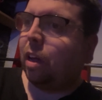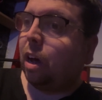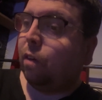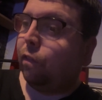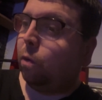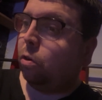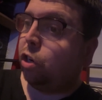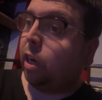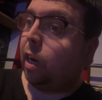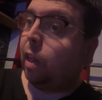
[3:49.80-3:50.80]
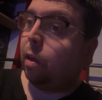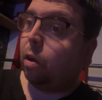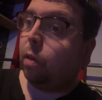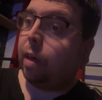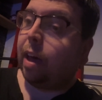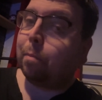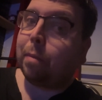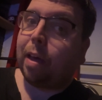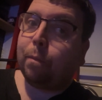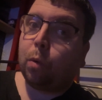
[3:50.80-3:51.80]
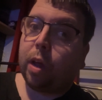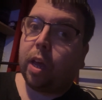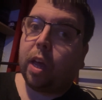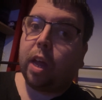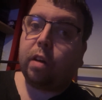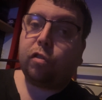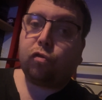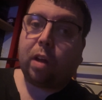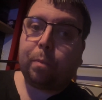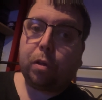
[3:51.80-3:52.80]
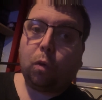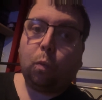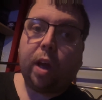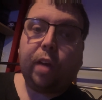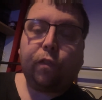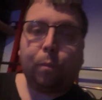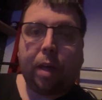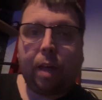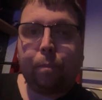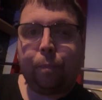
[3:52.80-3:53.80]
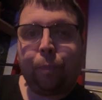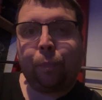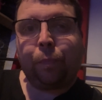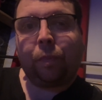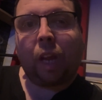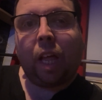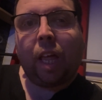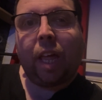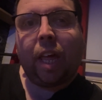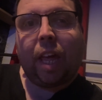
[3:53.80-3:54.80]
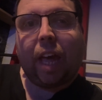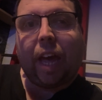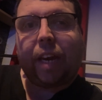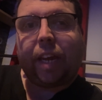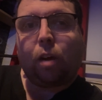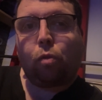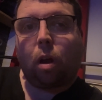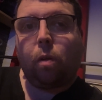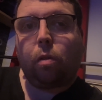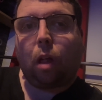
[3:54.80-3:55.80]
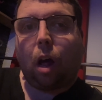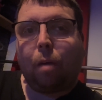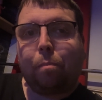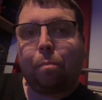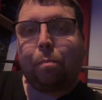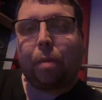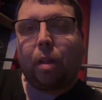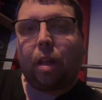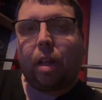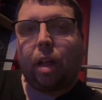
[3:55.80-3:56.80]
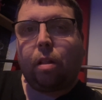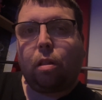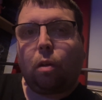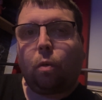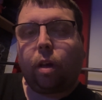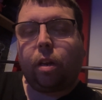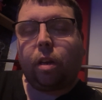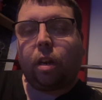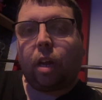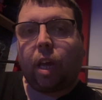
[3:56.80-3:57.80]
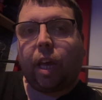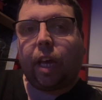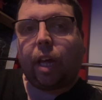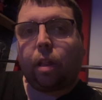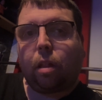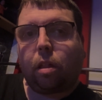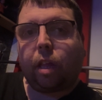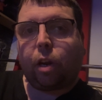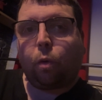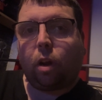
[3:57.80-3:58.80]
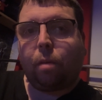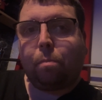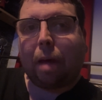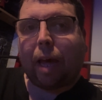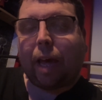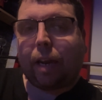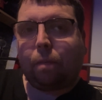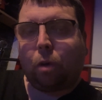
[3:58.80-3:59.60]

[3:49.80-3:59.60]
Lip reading: Unfortunately, though, that memory is stripped away from him, and he grows up into an inconsiderate man.